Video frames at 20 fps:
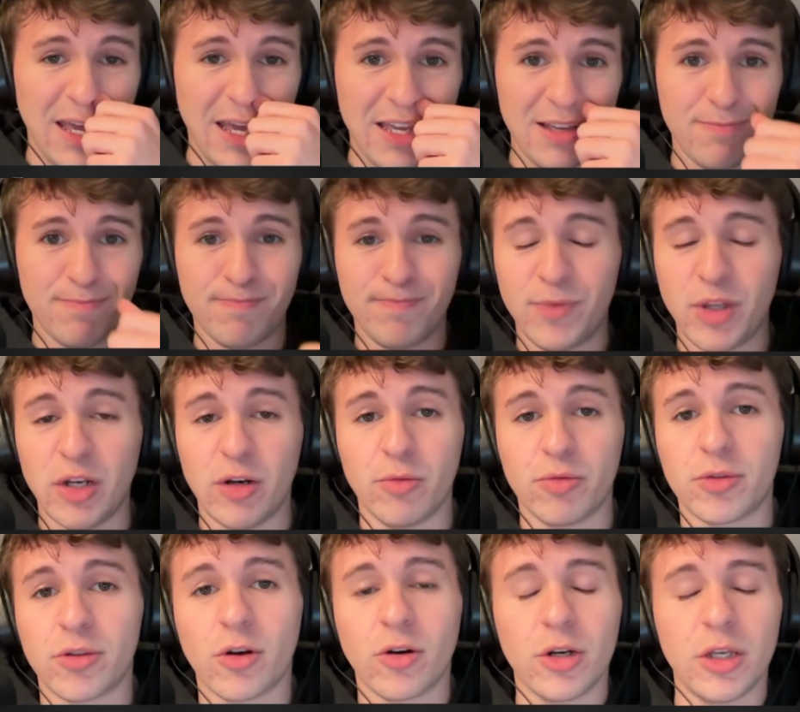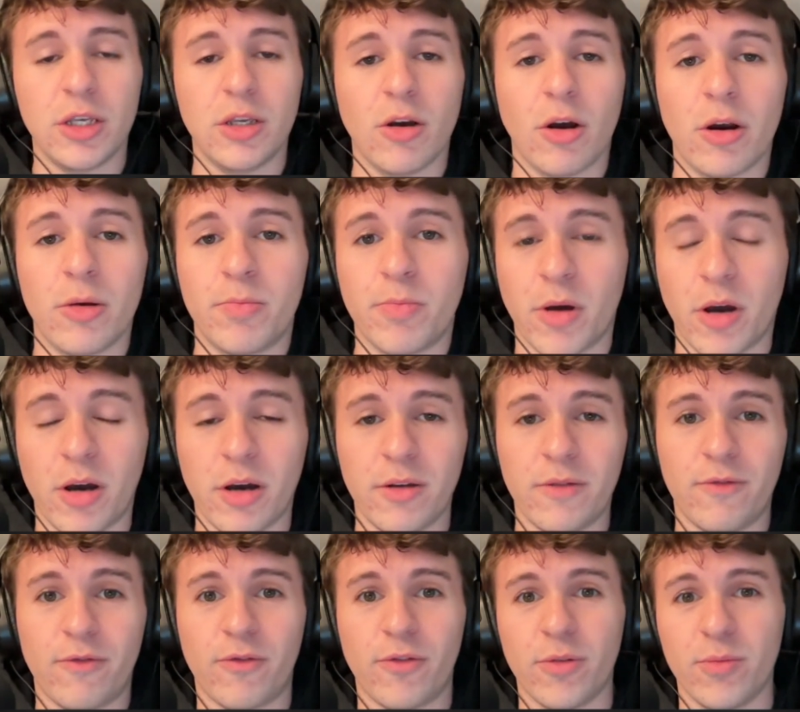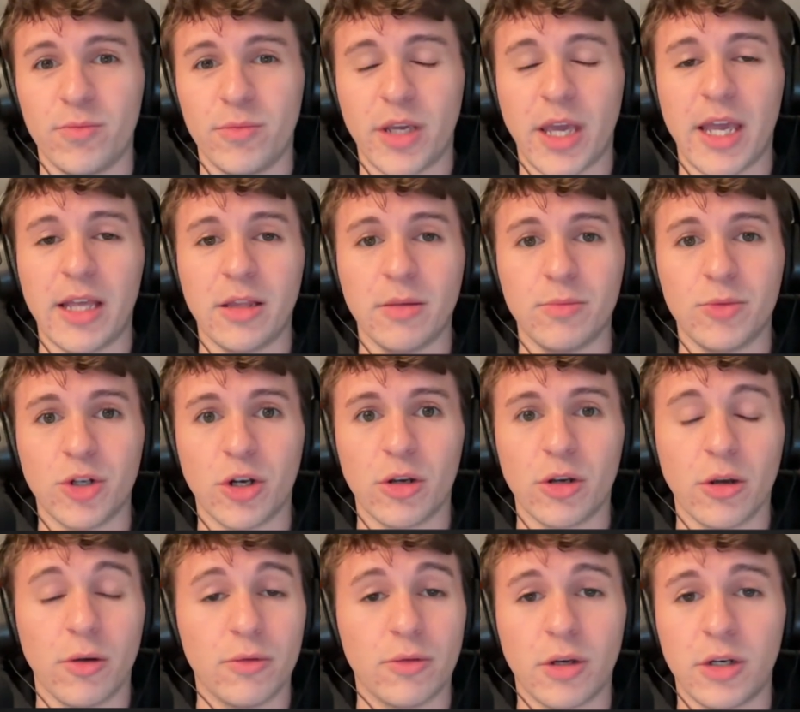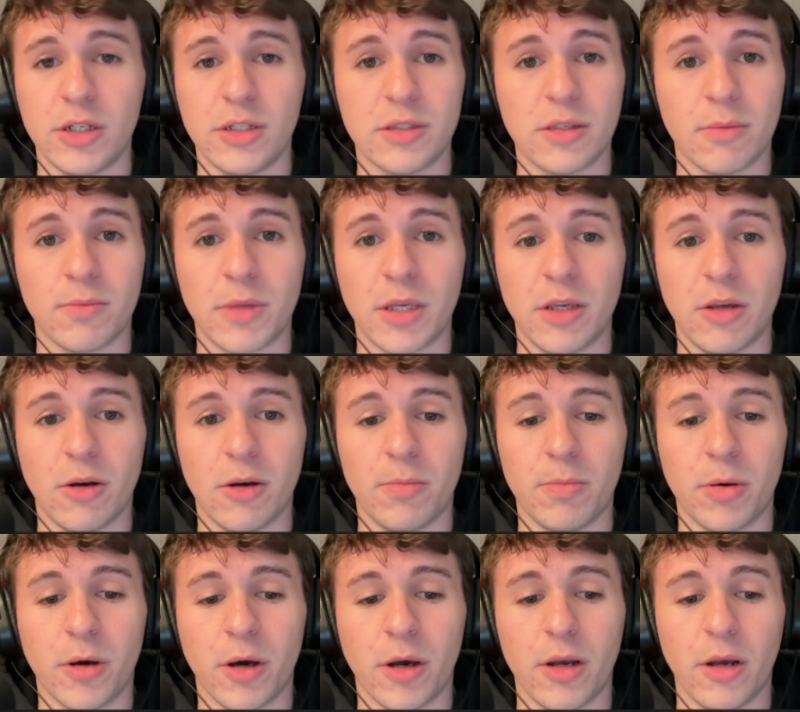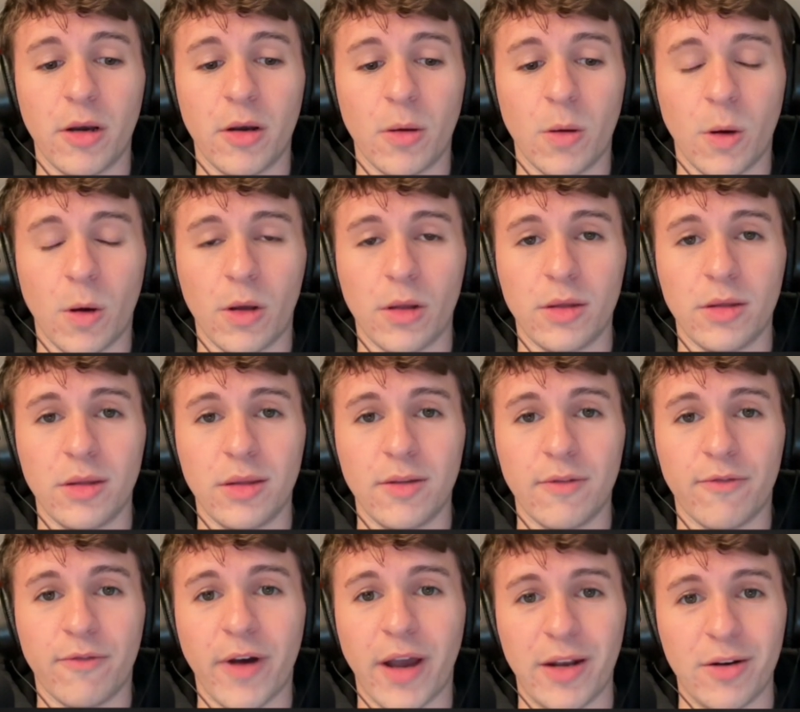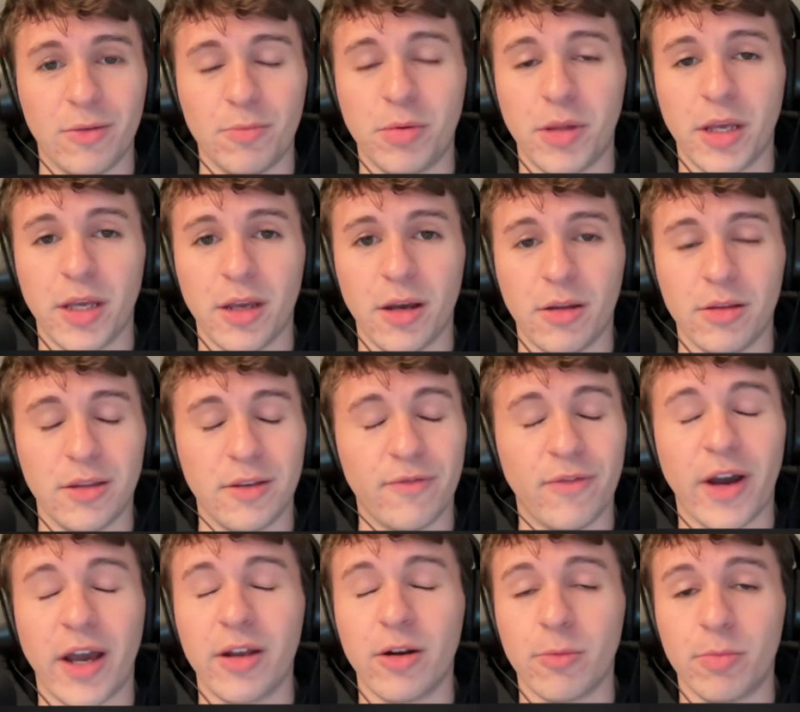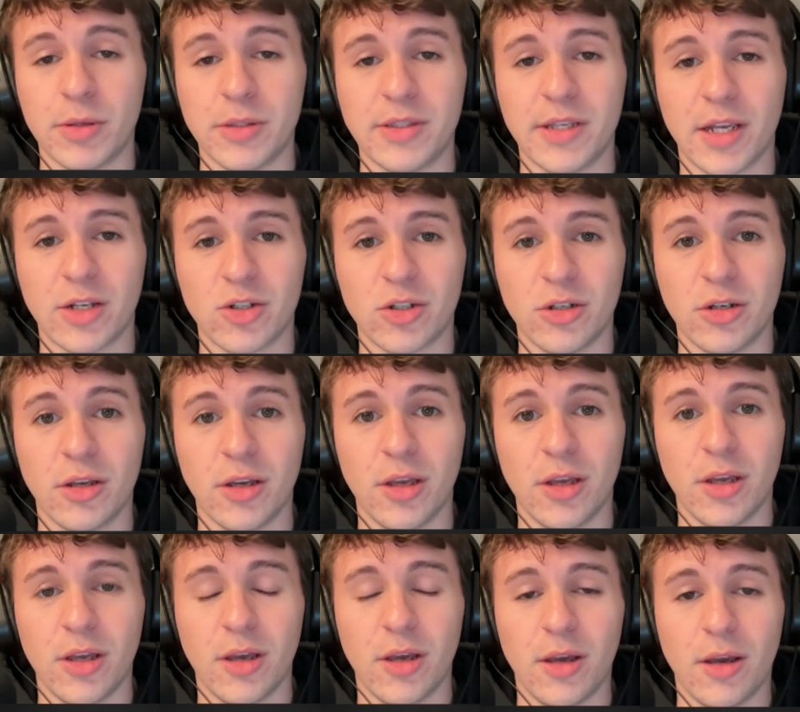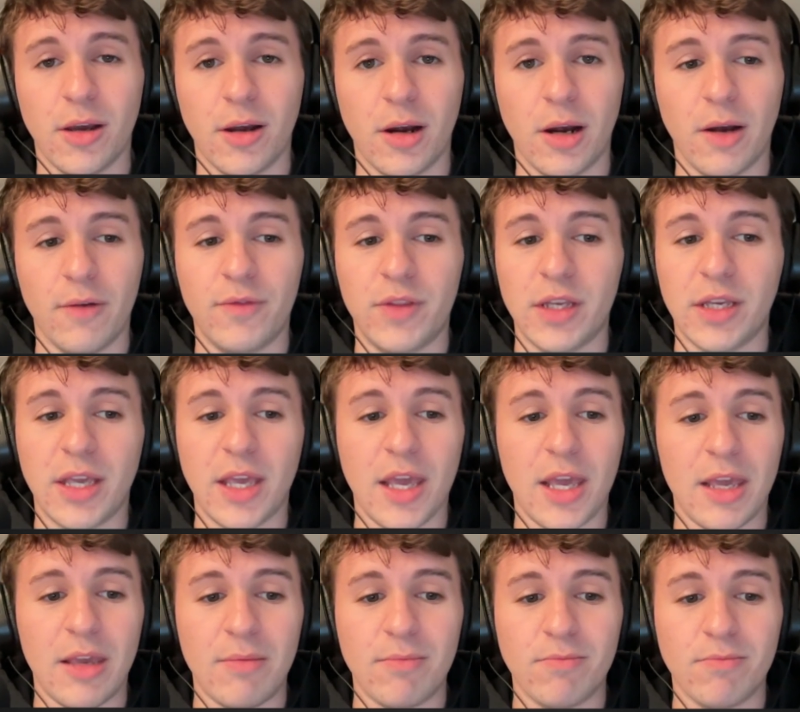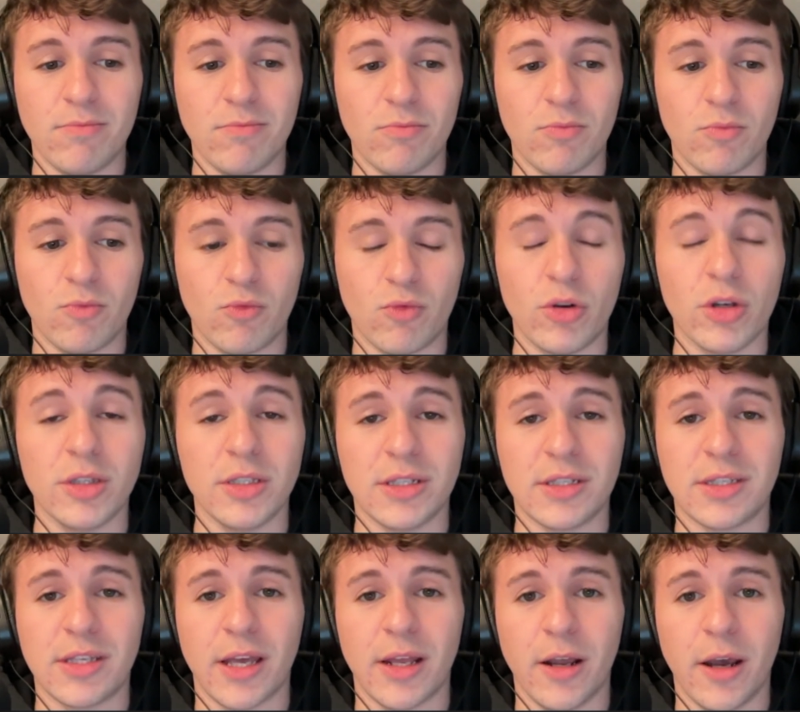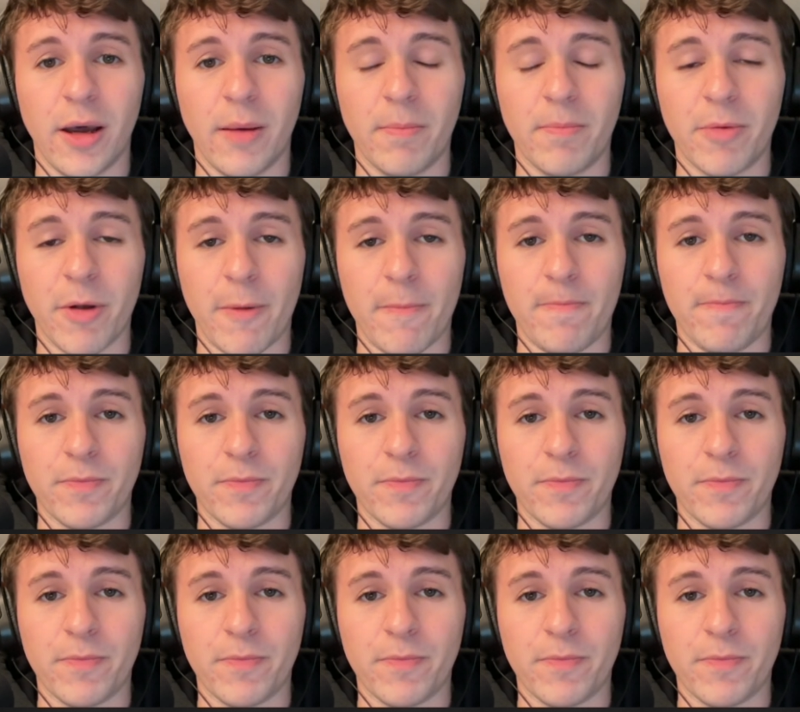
a, you know, 30-yard punt from Caleb Junko, 30-something-yard punt on the final play, on the final possession of the game, really set up